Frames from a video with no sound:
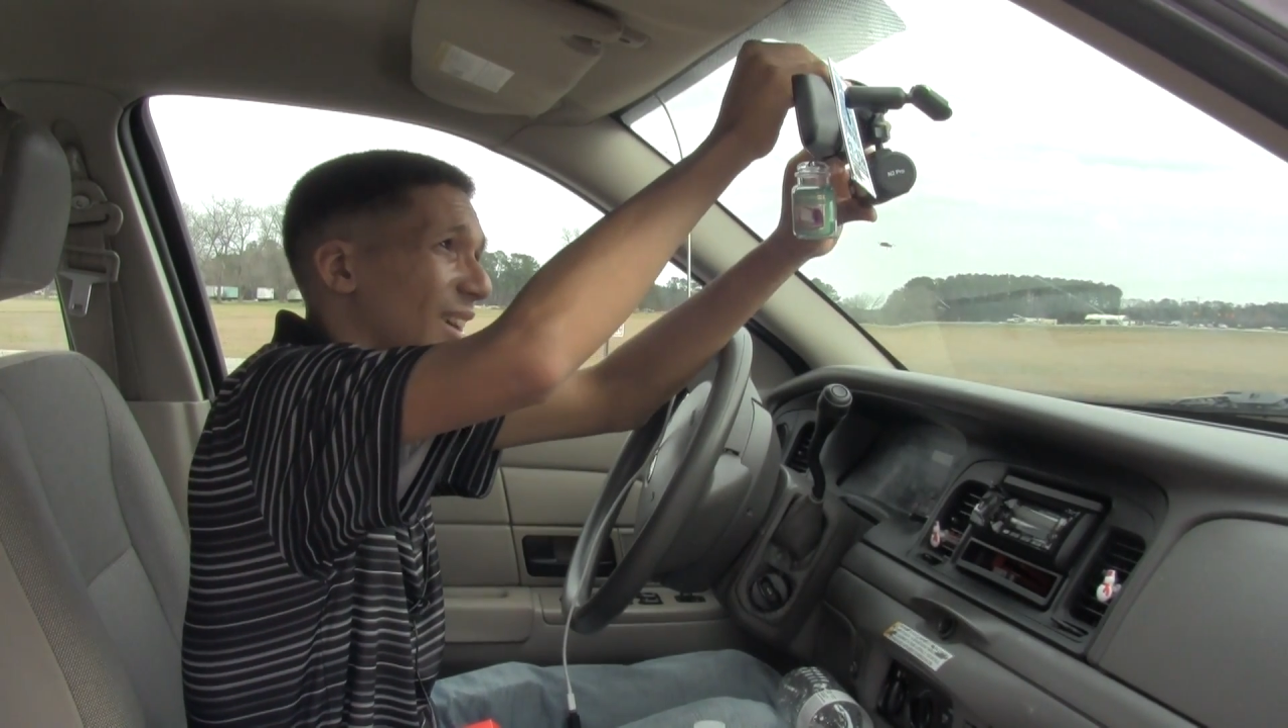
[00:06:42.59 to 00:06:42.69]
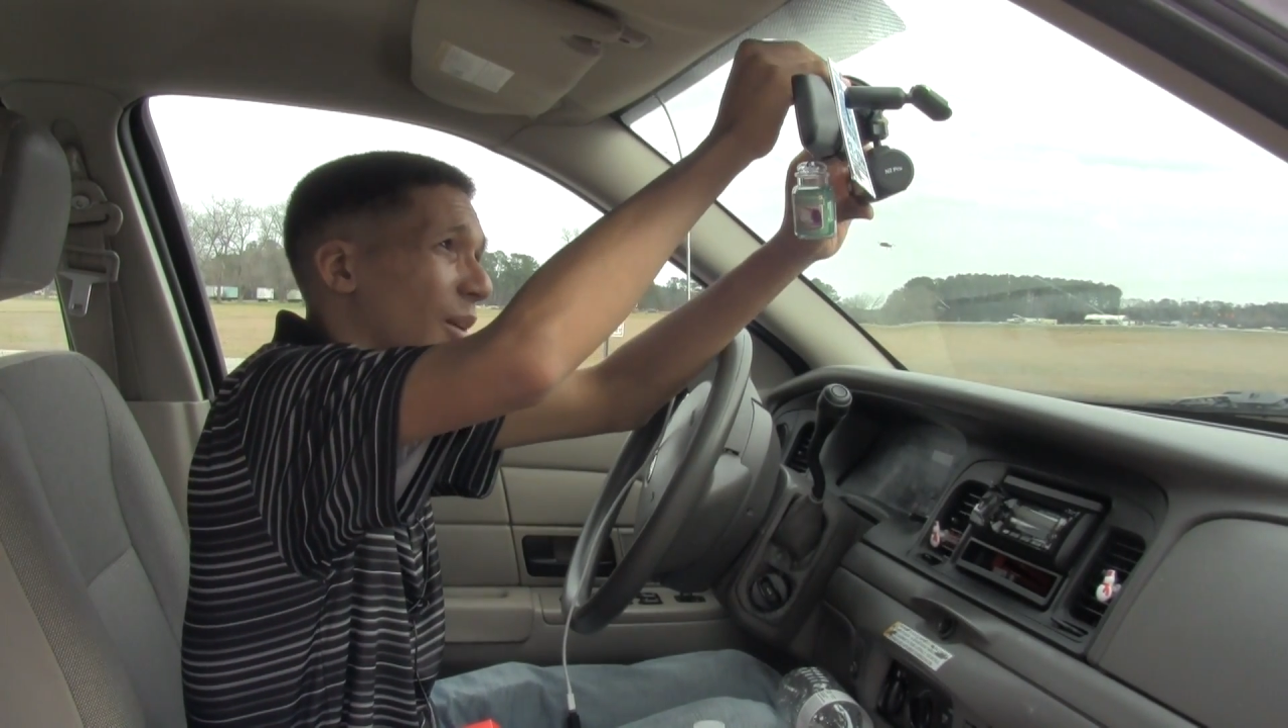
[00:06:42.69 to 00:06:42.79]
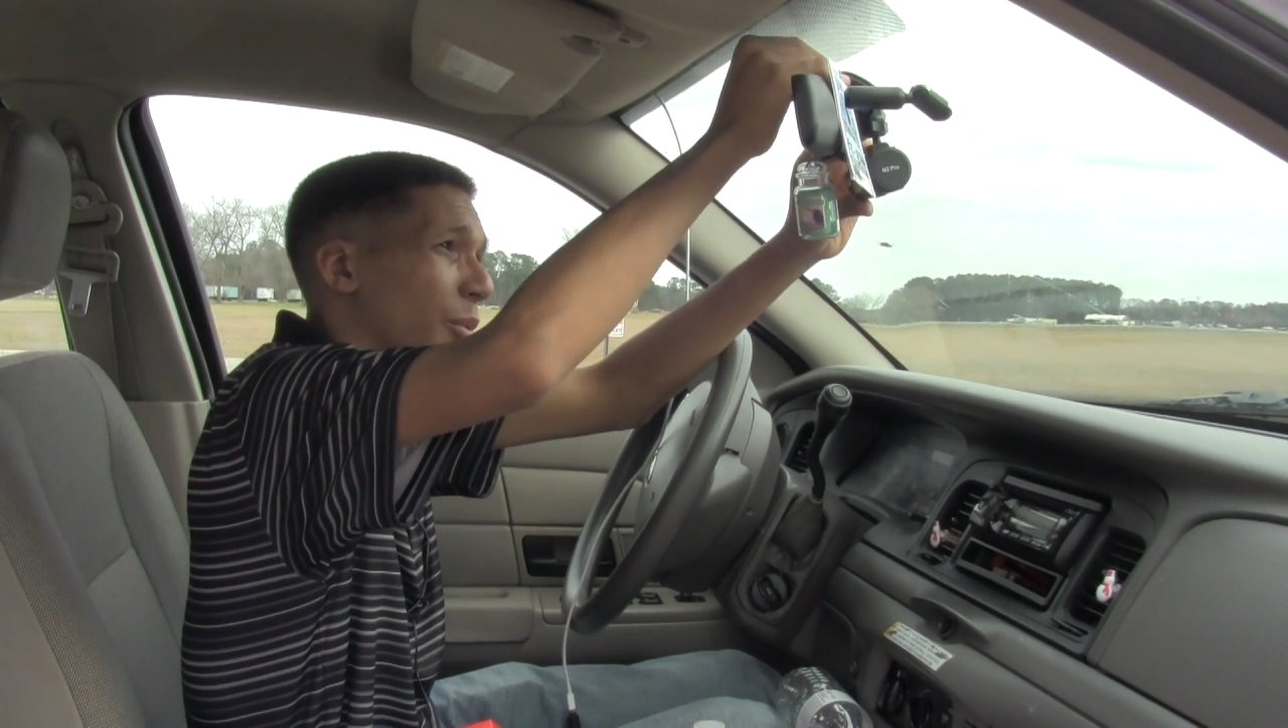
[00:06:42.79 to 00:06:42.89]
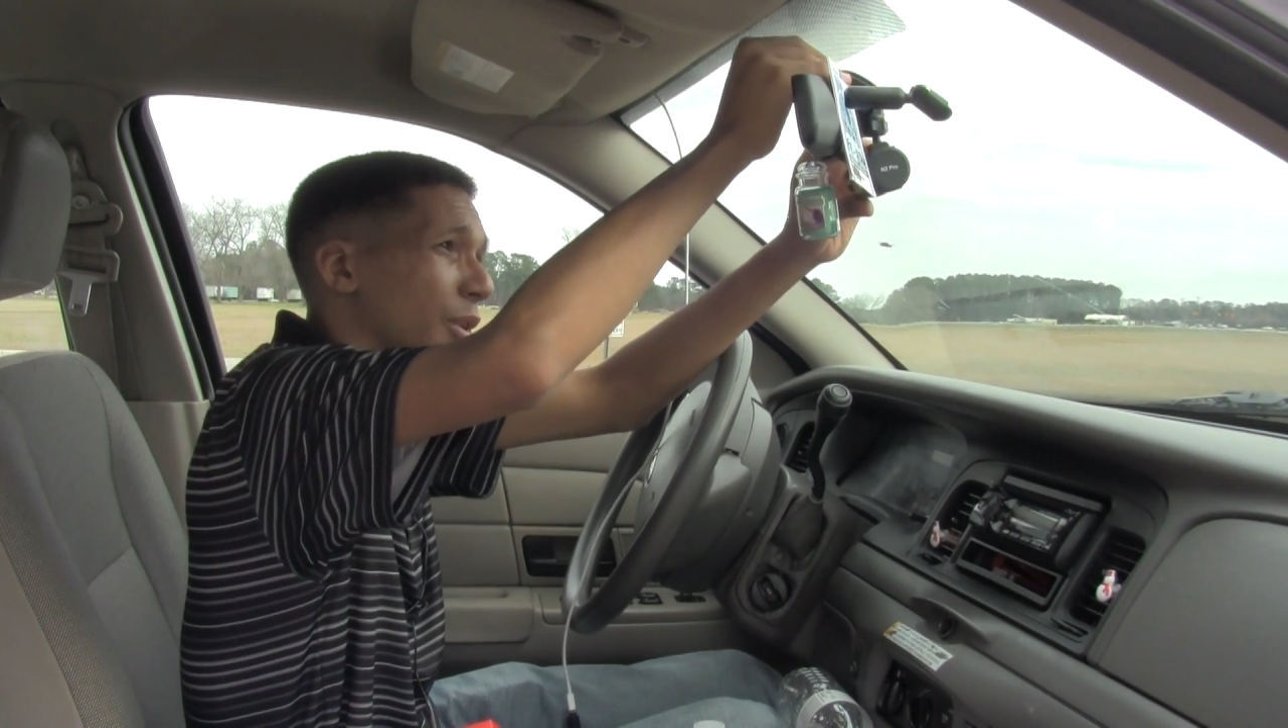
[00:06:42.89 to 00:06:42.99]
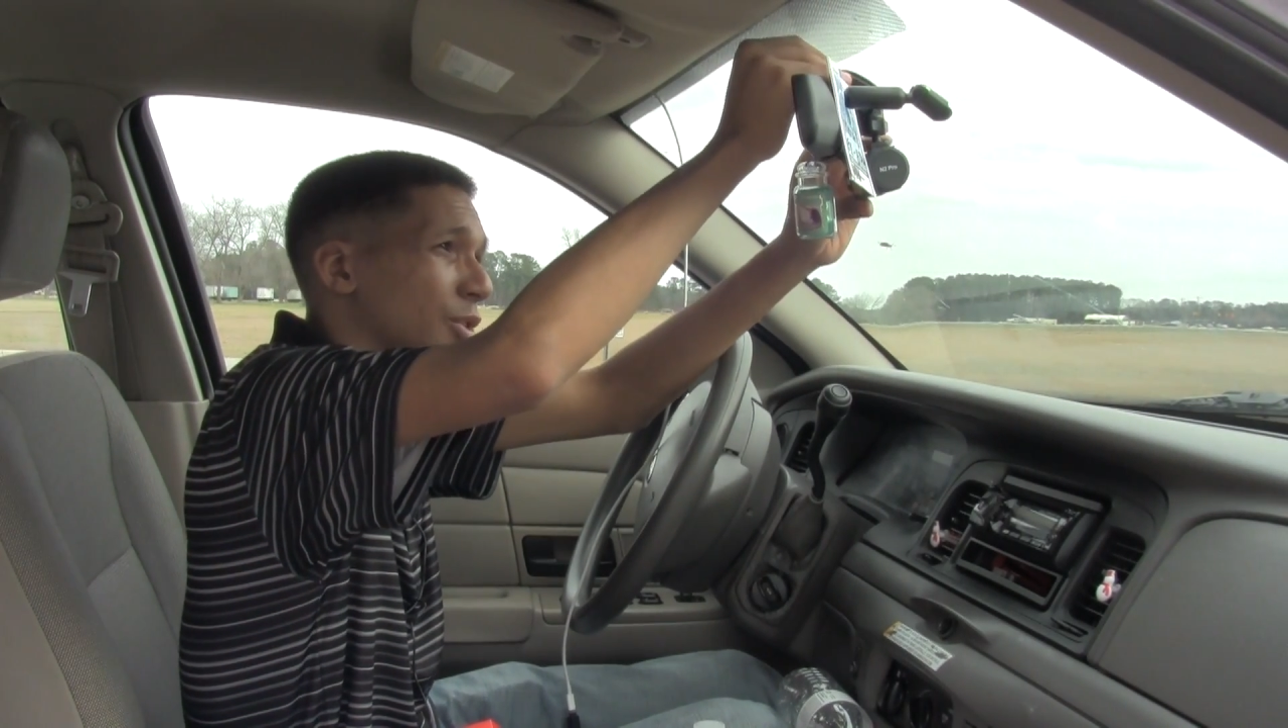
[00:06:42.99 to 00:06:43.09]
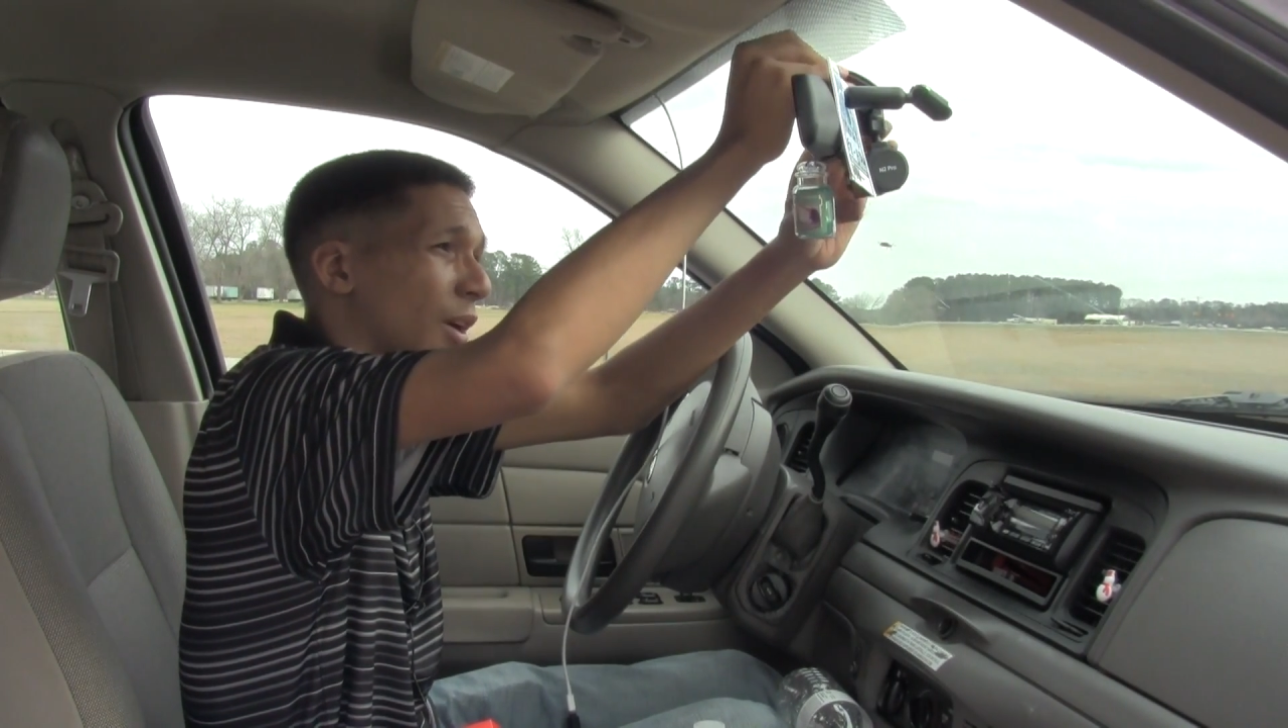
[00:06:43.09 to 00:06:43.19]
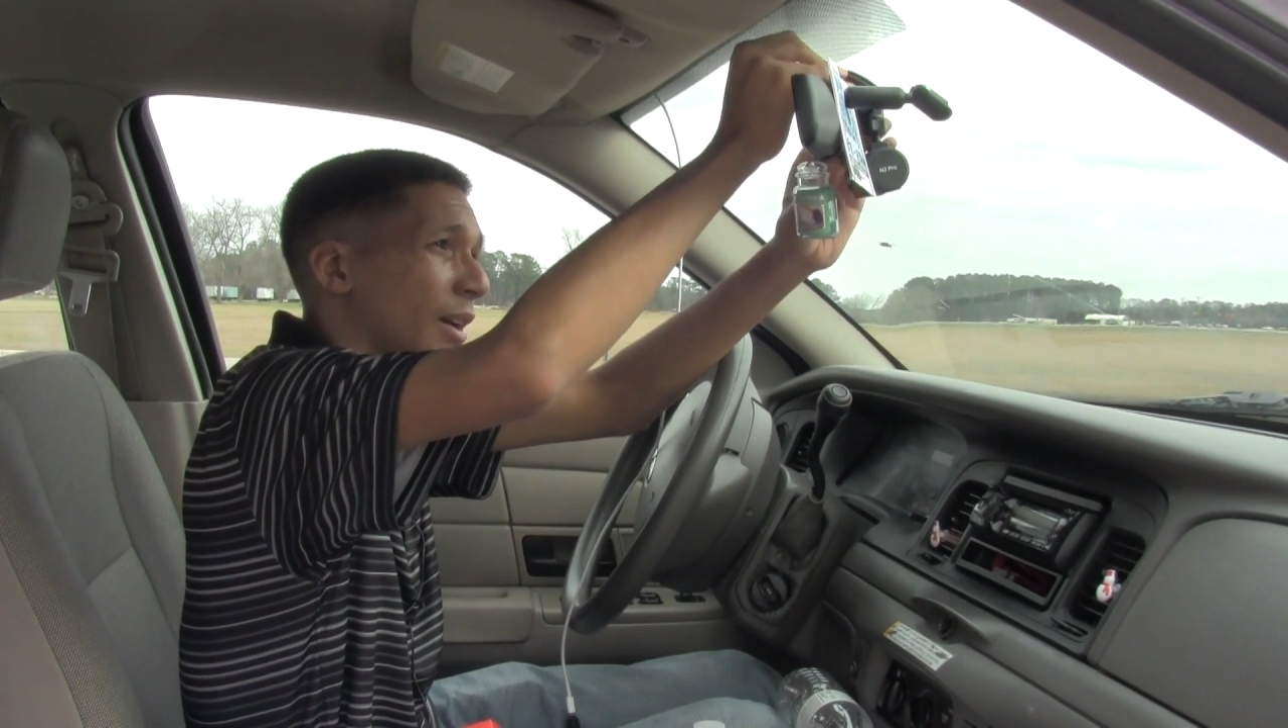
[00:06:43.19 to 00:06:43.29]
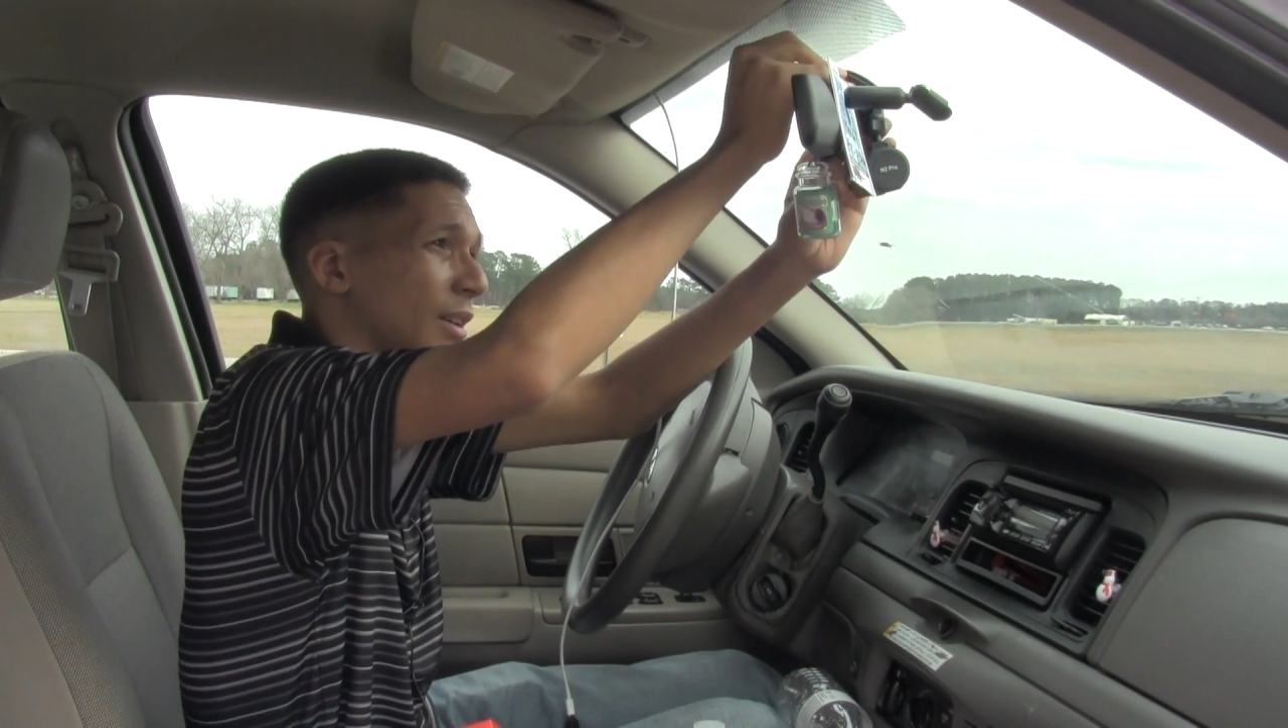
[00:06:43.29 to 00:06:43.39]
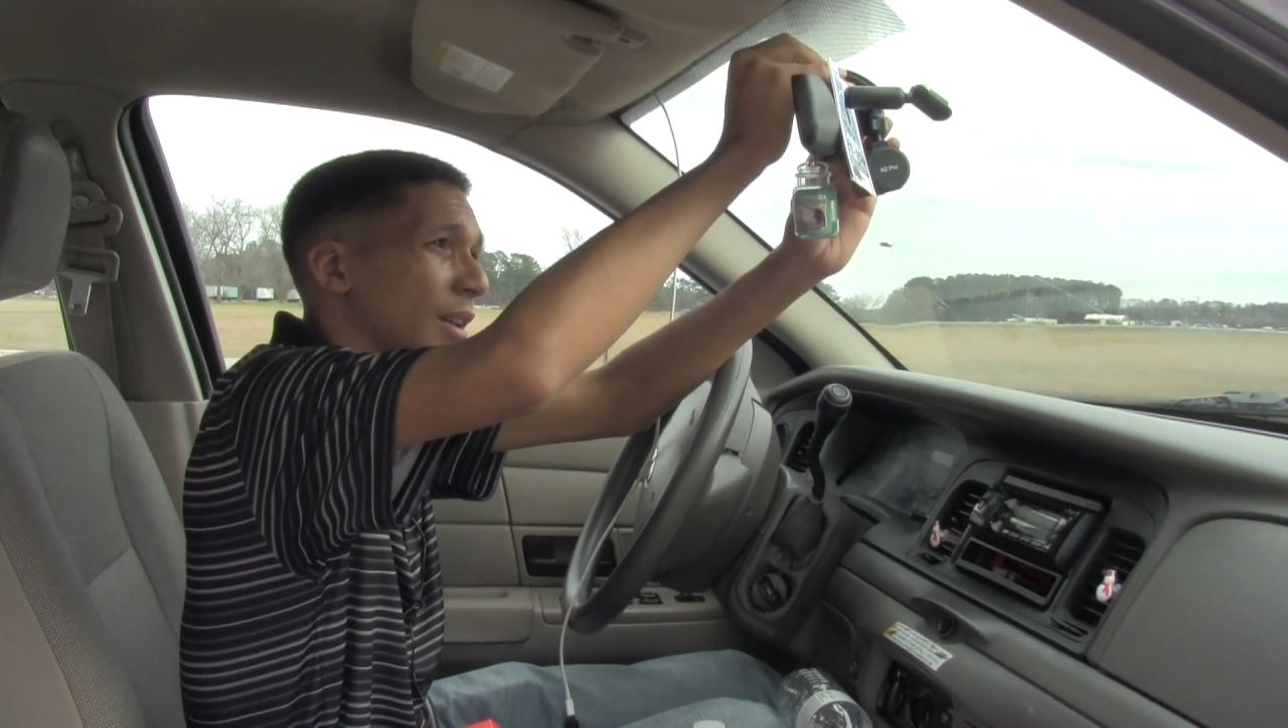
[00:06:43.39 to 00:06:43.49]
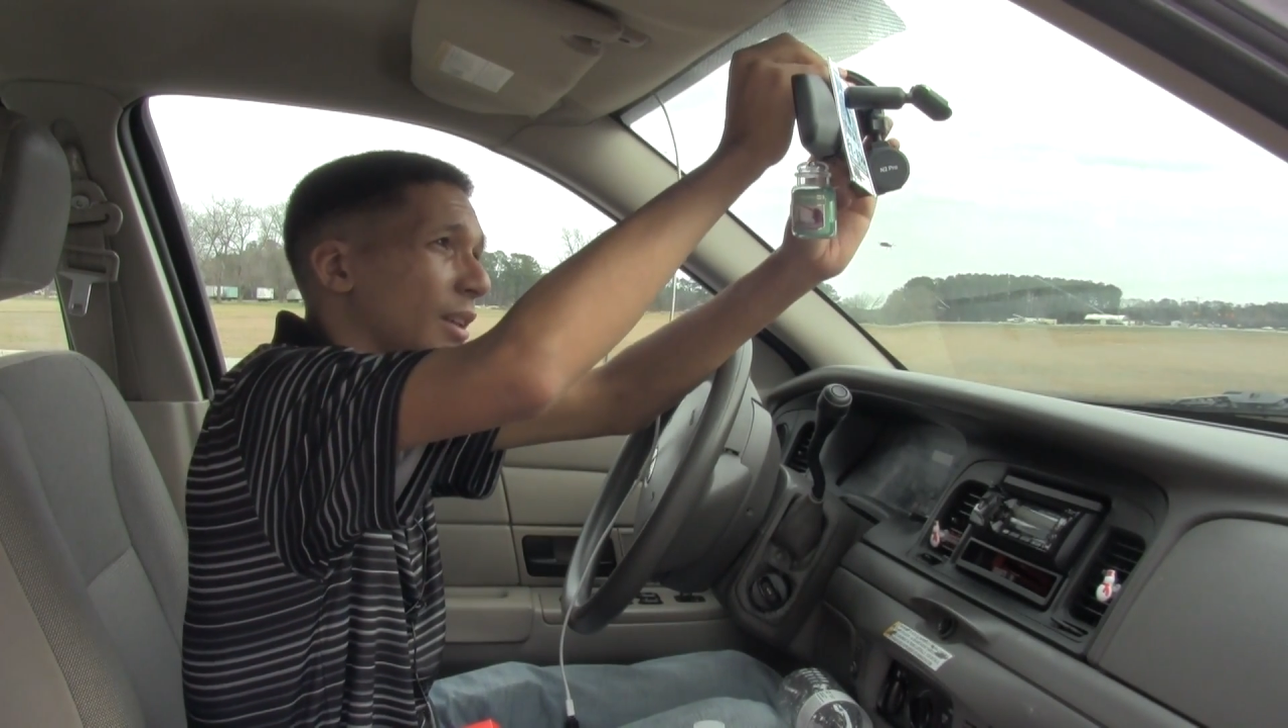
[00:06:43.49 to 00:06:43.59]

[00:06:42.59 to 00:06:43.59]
I want to try and get